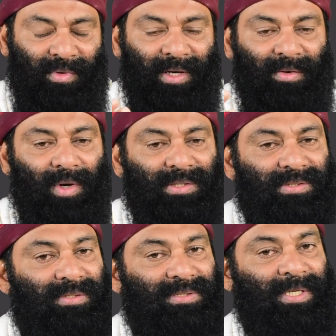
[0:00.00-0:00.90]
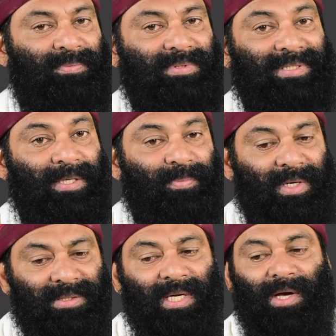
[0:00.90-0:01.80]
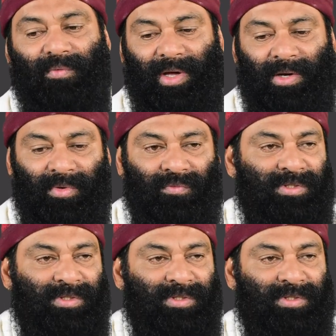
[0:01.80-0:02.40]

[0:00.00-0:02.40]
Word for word: When he likes to sleep, he sleep means whenever,